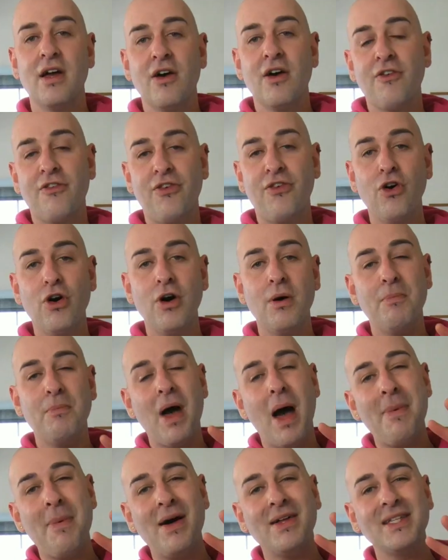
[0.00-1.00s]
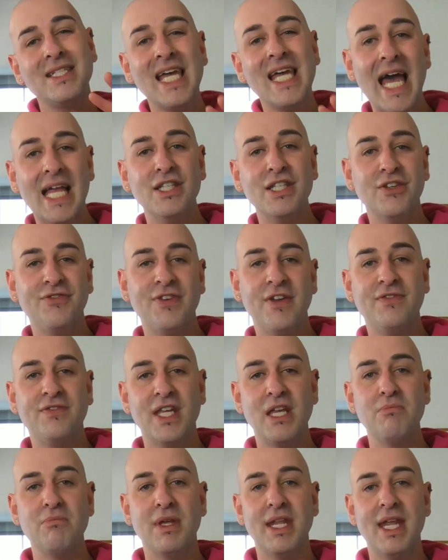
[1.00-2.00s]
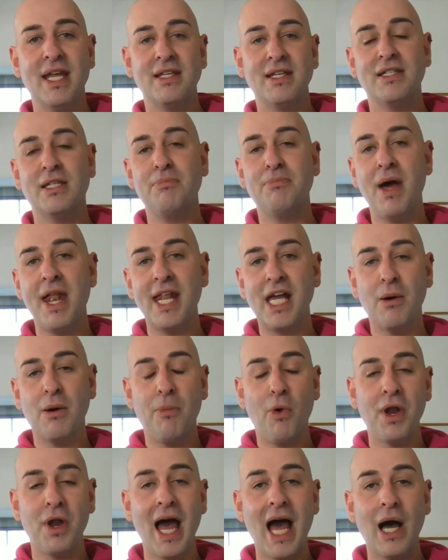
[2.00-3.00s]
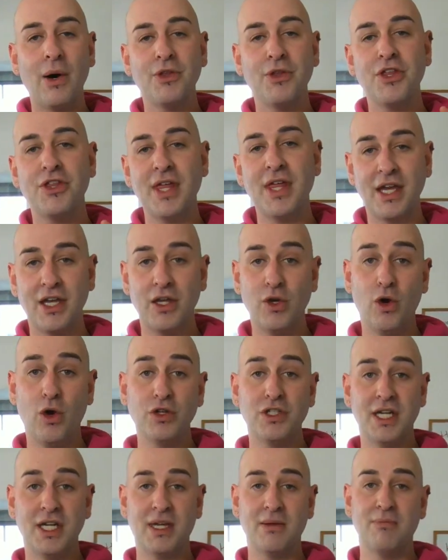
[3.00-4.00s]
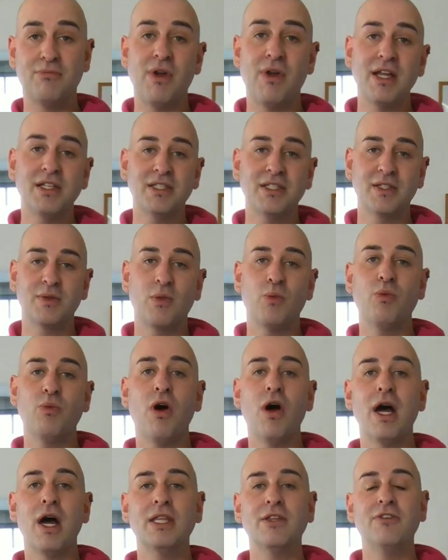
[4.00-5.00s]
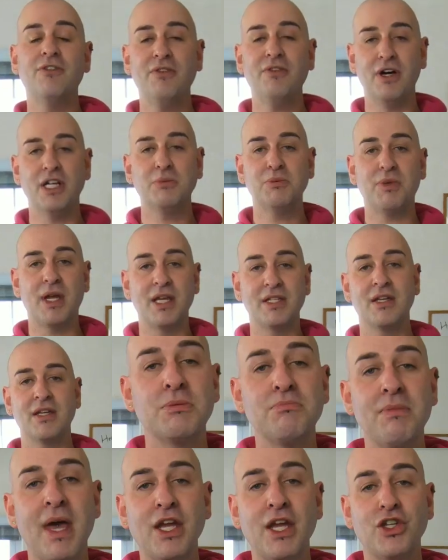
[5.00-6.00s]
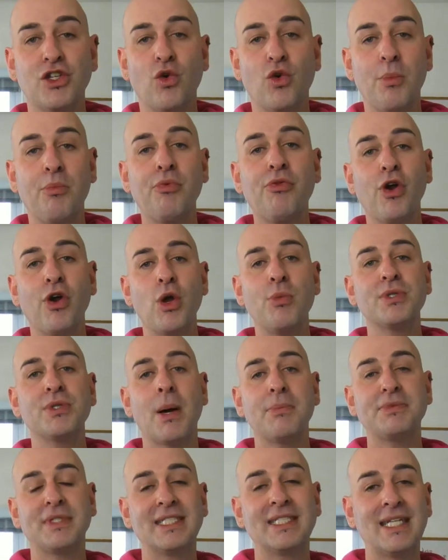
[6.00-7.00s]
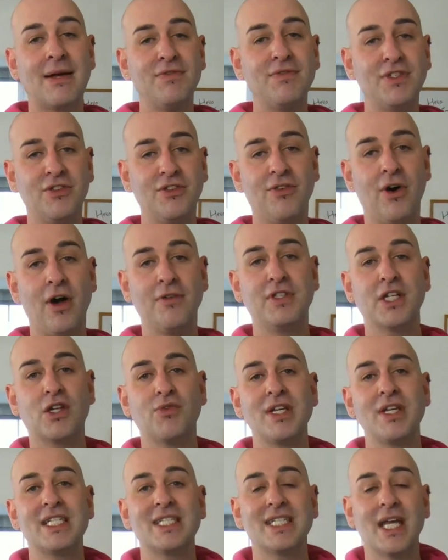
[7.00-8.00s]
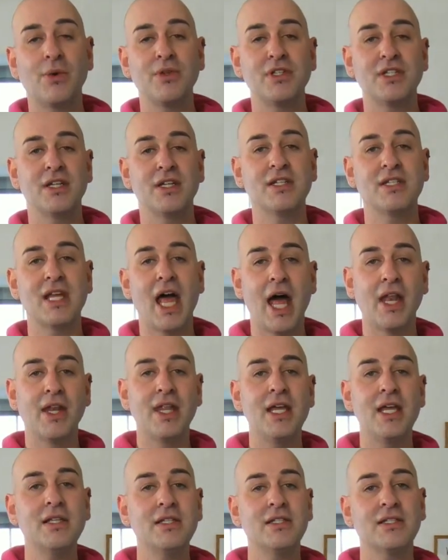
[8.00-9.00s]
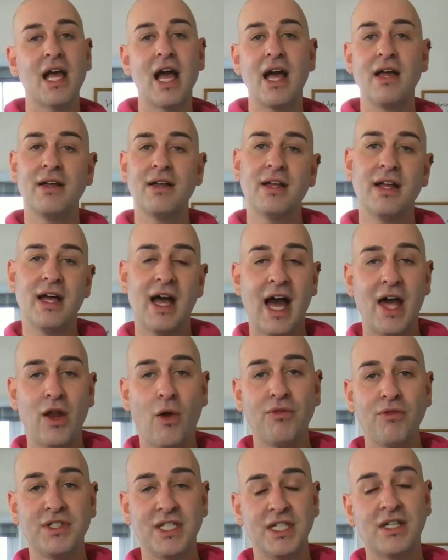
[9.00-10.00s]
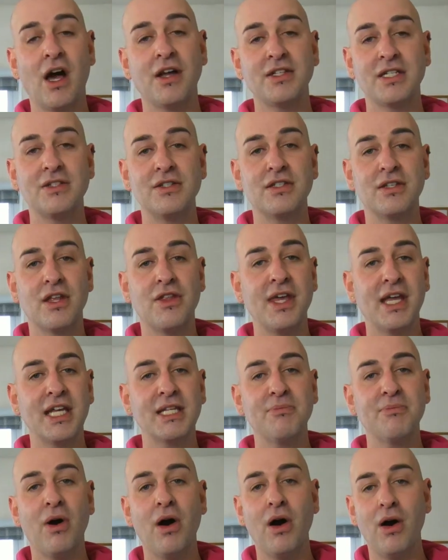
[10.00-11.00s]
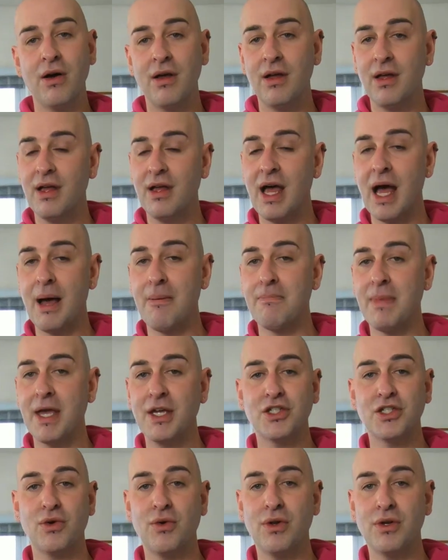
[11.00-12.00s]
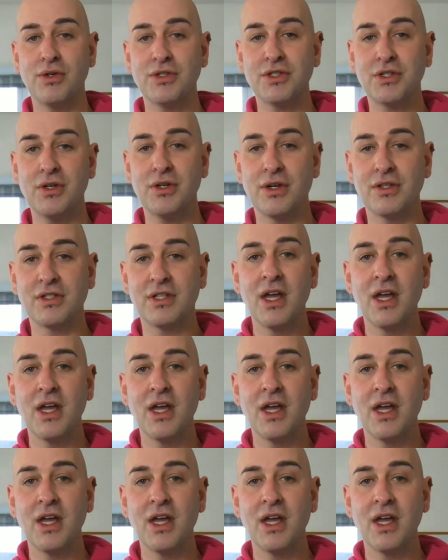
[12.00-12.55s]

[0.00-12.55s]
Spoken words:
for about 10 to 15 minutes, depending upon how thick your chicken breasts were in the first place. Make sure it probes up to 75 degrees Celsius at least, and obviously cut into the thickest part and make sure it looks cooked.